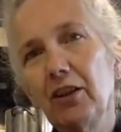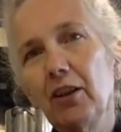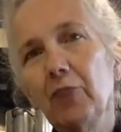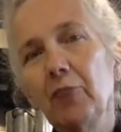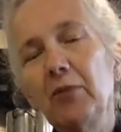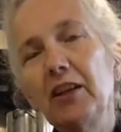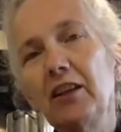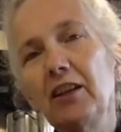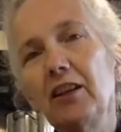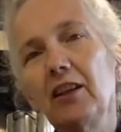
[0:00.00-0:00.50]

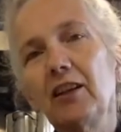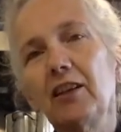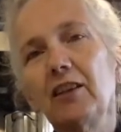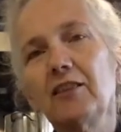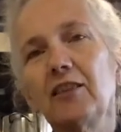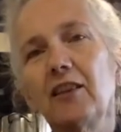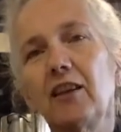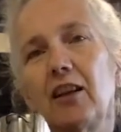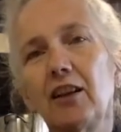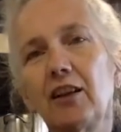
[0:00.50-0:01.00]

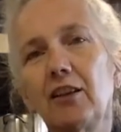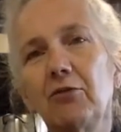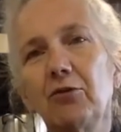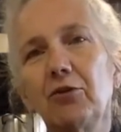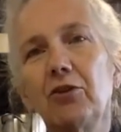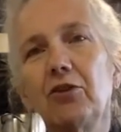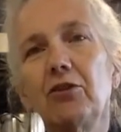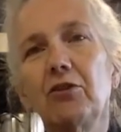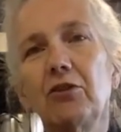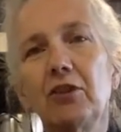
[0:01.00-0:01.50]
because olive
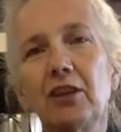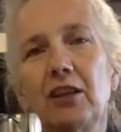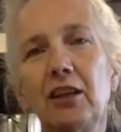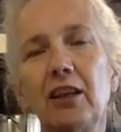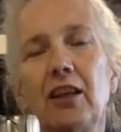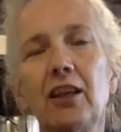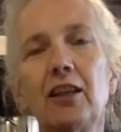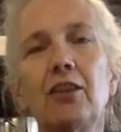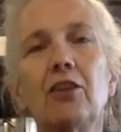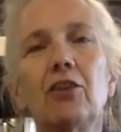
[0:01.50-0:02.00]
oil
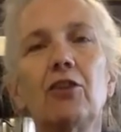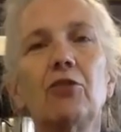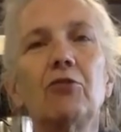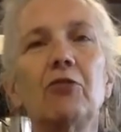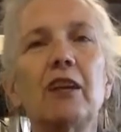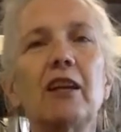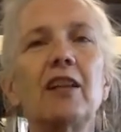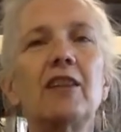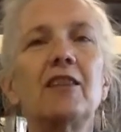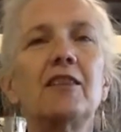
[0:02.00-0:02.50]
can go
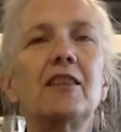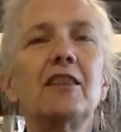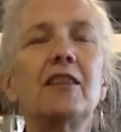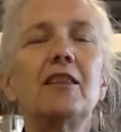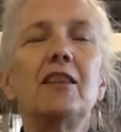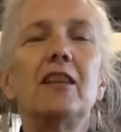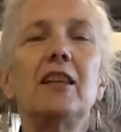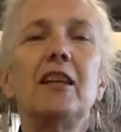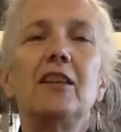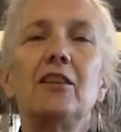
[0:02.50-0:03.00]
rancid
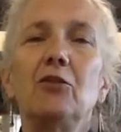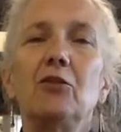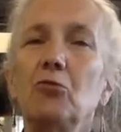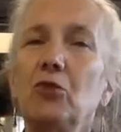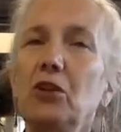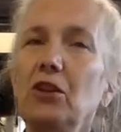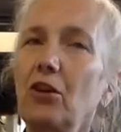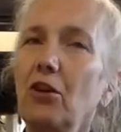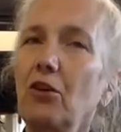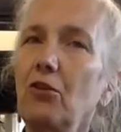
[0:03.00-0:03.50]
and
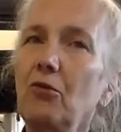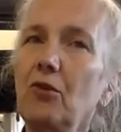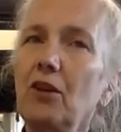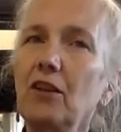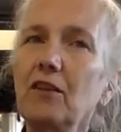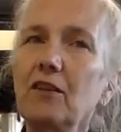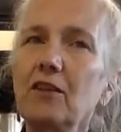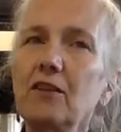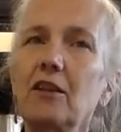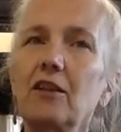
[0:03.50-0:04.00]
we don't want
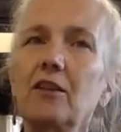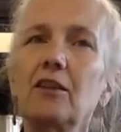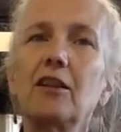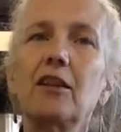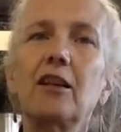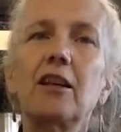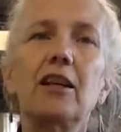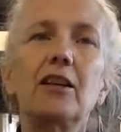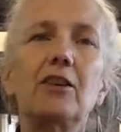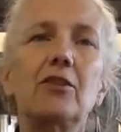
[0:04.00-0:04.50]

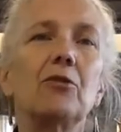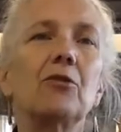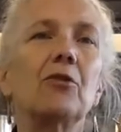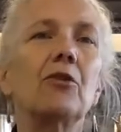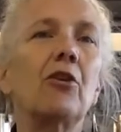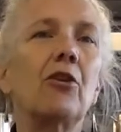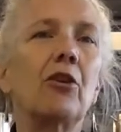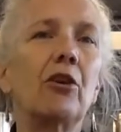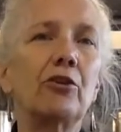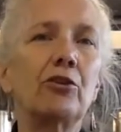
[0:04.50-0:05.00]
sunlight or
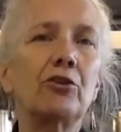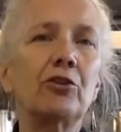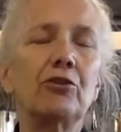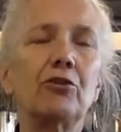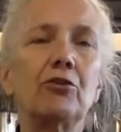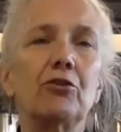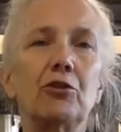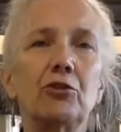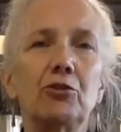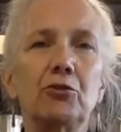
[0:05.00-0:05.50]
harsh
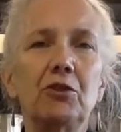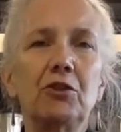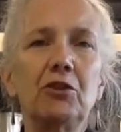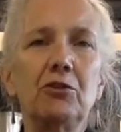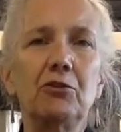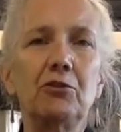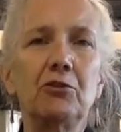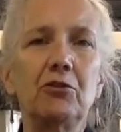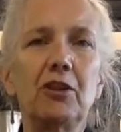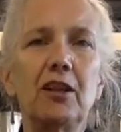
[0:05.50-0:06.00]
grocery
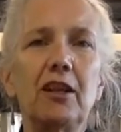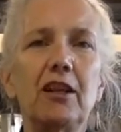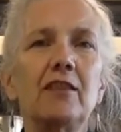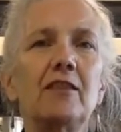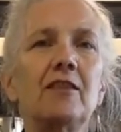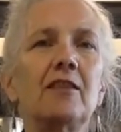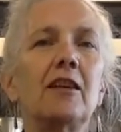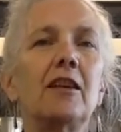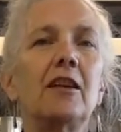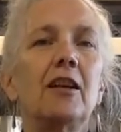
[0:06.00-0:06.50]
store
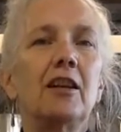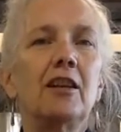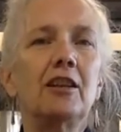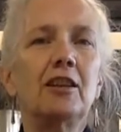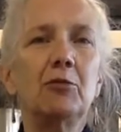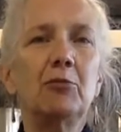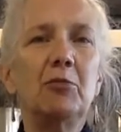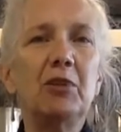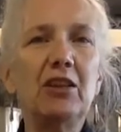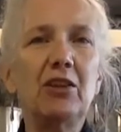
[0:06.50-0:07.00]
lights to
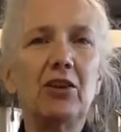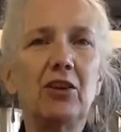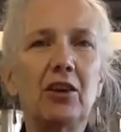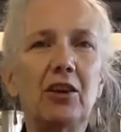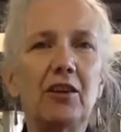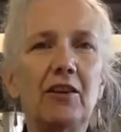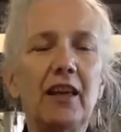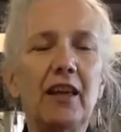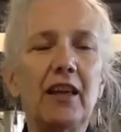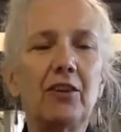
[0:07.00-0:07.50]
be
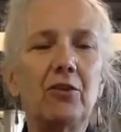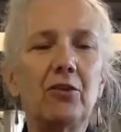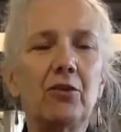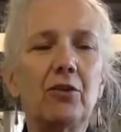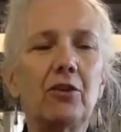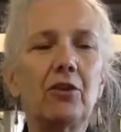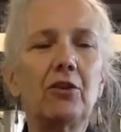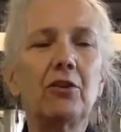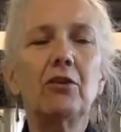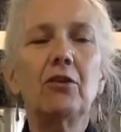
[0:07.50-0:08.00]
on that
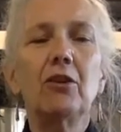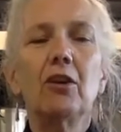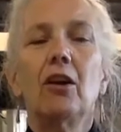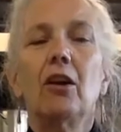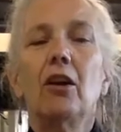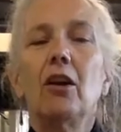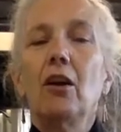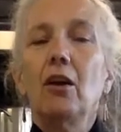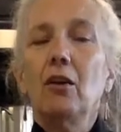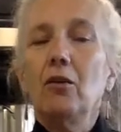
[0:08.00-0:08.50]
oil.
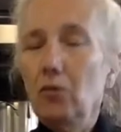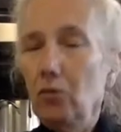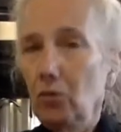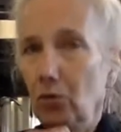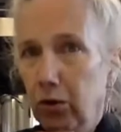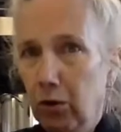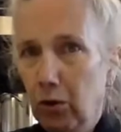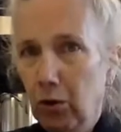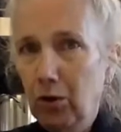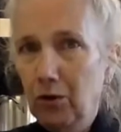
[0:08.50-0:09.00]

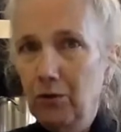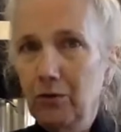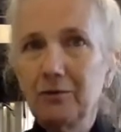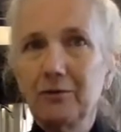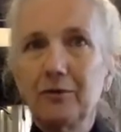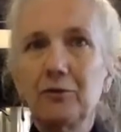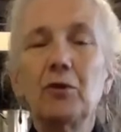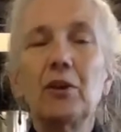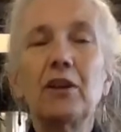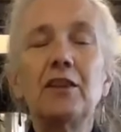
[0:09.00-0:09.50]

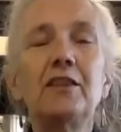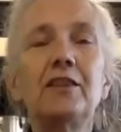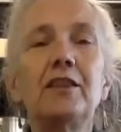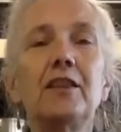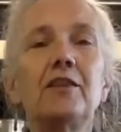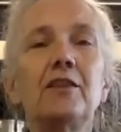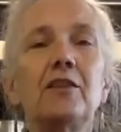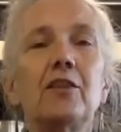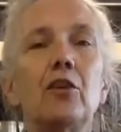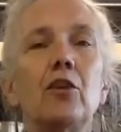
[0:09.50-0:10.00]
Once
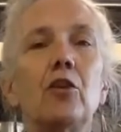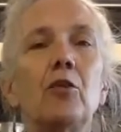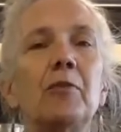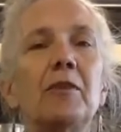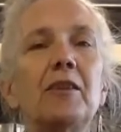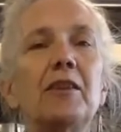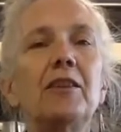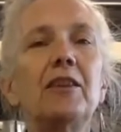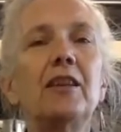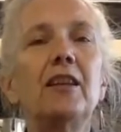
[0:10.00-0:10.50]
it's
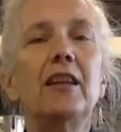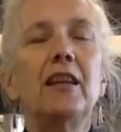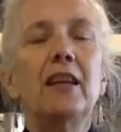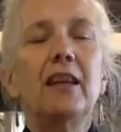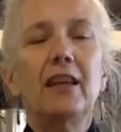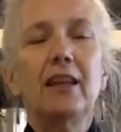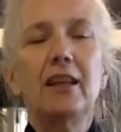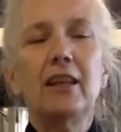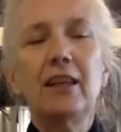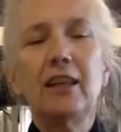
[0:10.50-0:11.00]
opened,
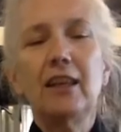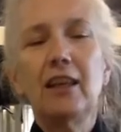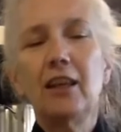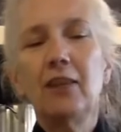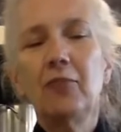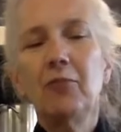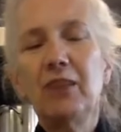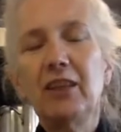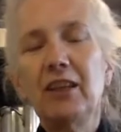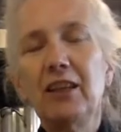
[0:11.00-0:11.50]
it can
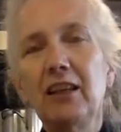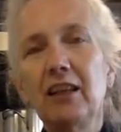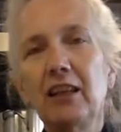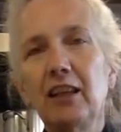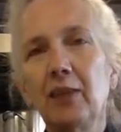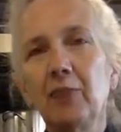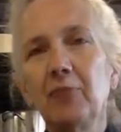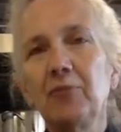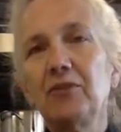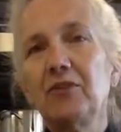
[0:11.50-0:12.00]
be
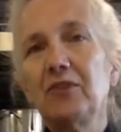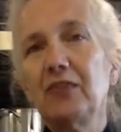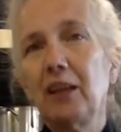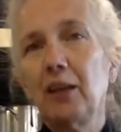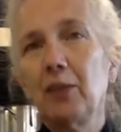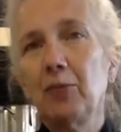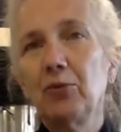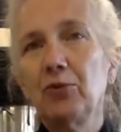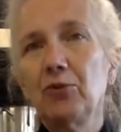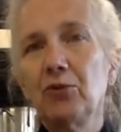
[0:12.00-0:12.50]
kept
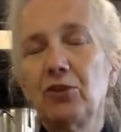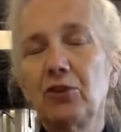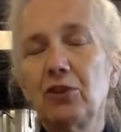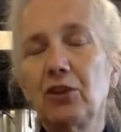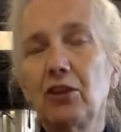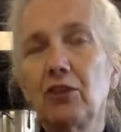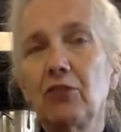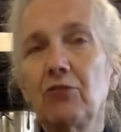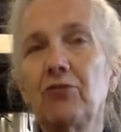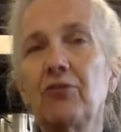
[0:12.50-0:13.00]
table
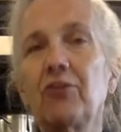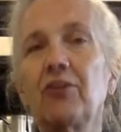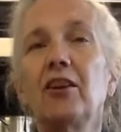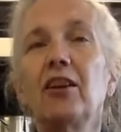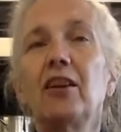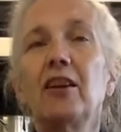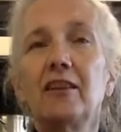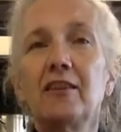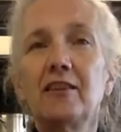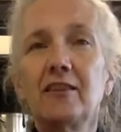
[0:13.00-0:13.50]
shelf
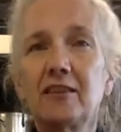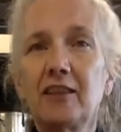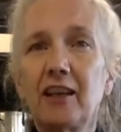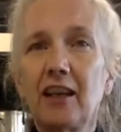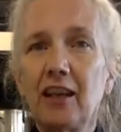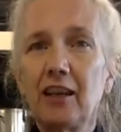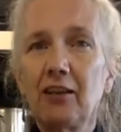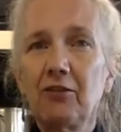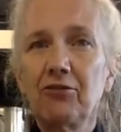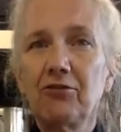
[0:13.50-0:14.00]

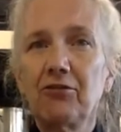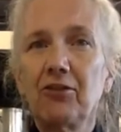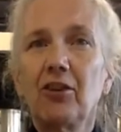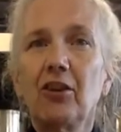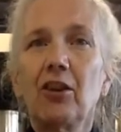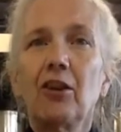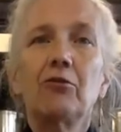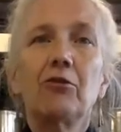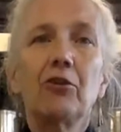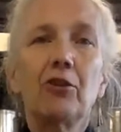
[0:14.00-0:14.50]
safe
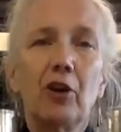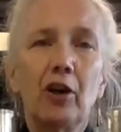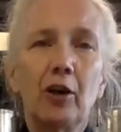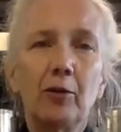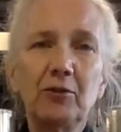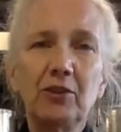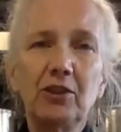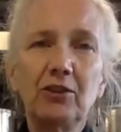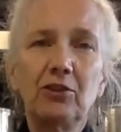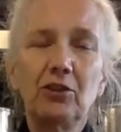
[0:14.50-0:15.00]
for up
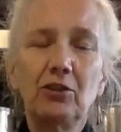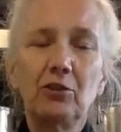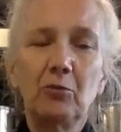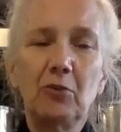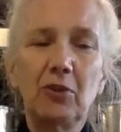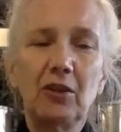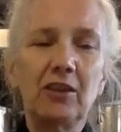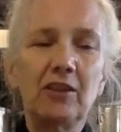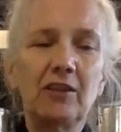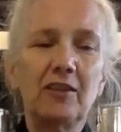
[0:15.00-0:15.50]
to 2
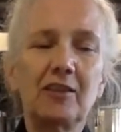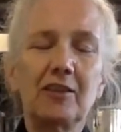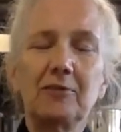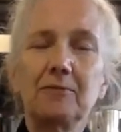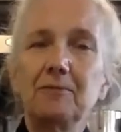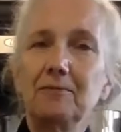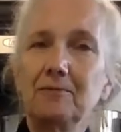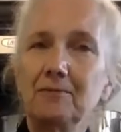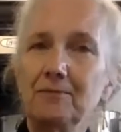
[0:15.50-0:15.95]
months.